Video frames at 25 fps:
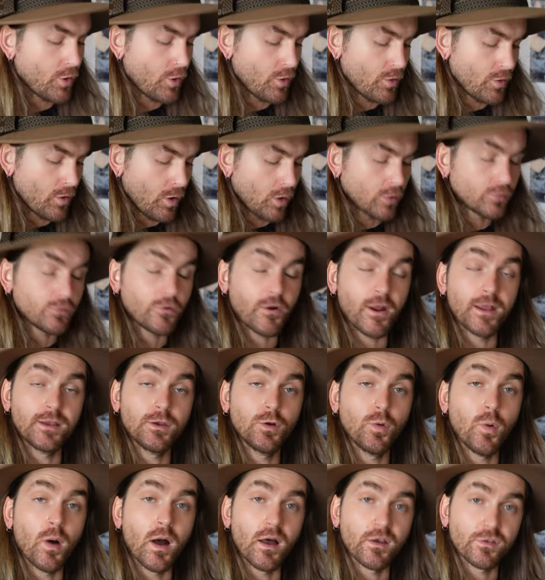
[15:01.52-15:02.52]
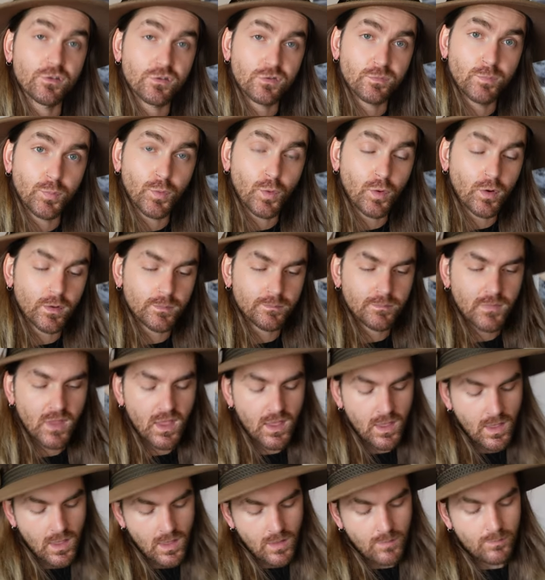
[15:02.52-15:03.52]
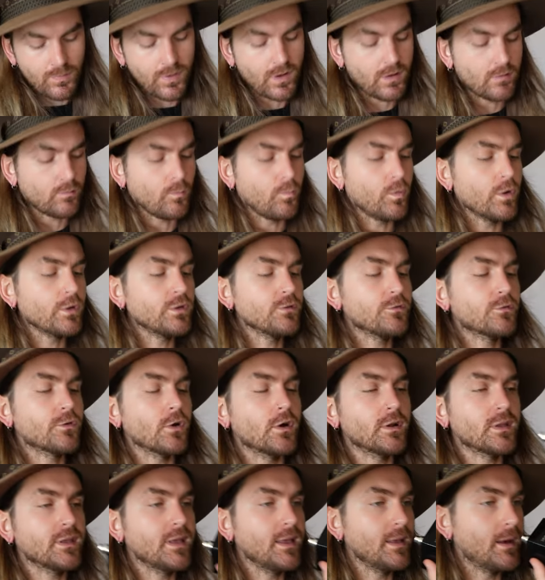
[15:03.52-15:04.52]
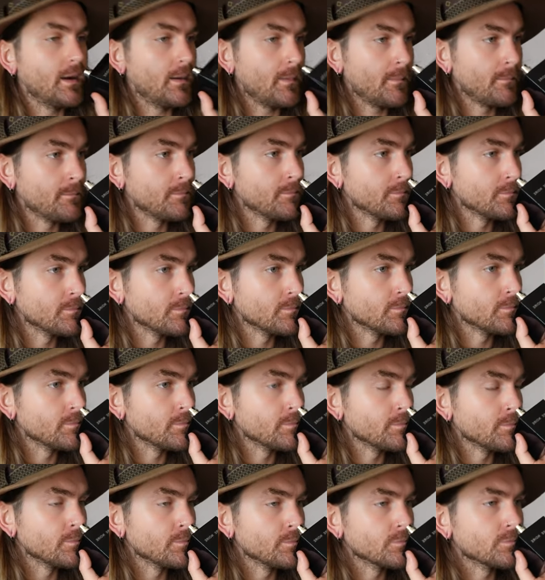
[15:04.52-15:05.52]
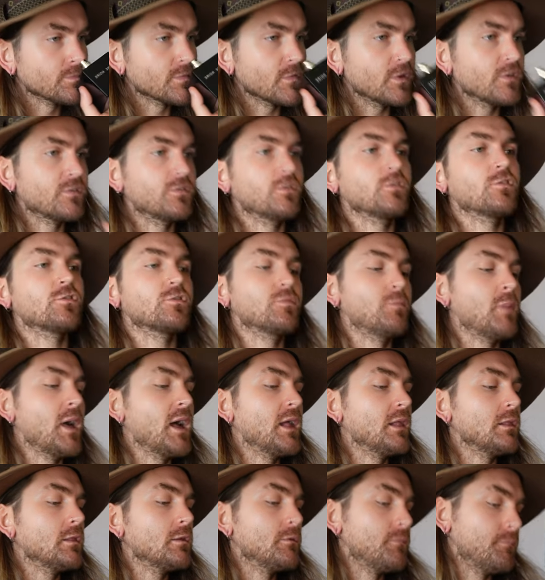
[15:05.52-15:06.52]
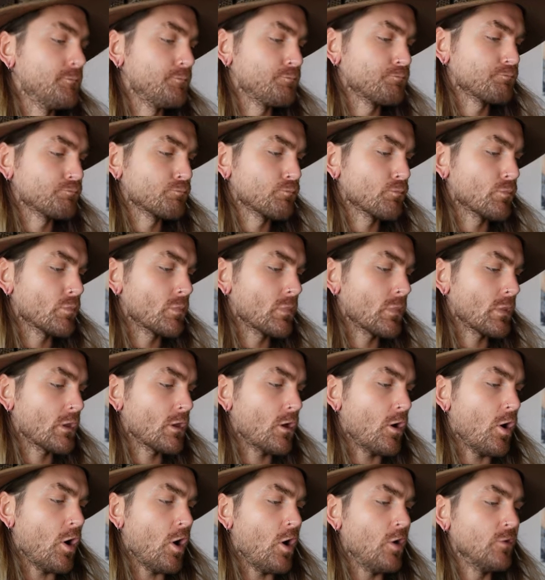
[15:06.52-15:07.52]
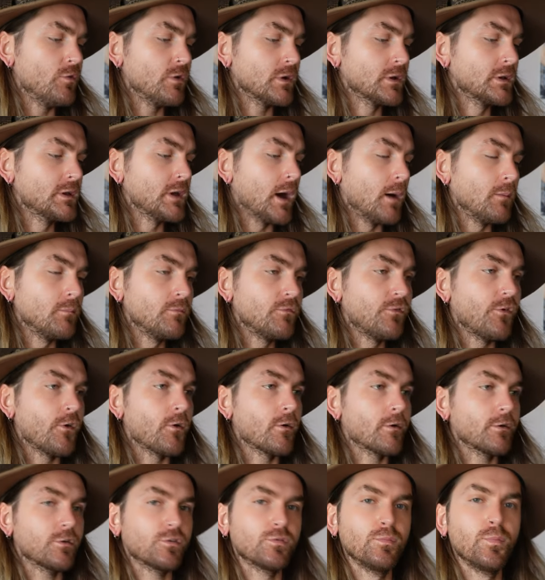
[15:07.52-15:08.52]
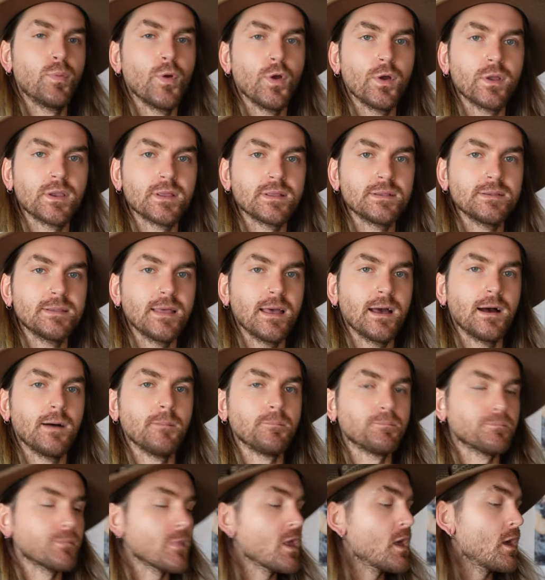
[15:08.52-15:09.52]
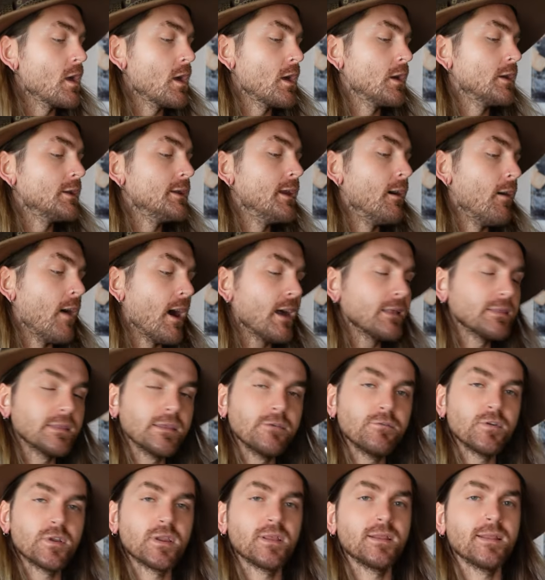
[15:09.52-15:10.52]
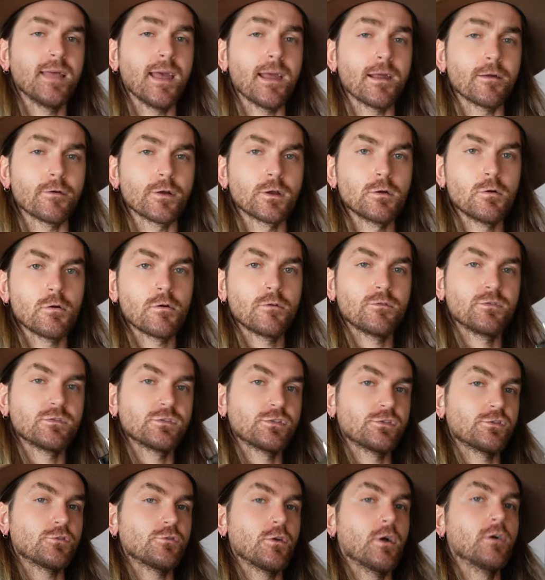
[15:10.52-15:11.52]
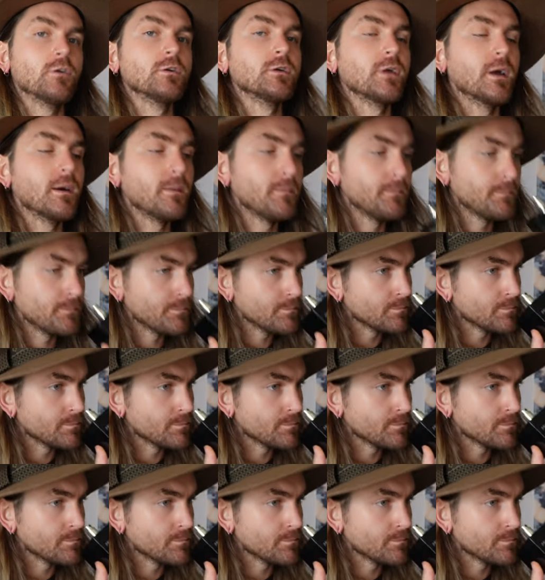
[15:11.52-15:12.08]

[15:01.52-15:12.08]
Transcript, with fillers: go Encre Noir Sport. But what you've got here is the smell of a gum forest burning down. Now, I live in an area of Australia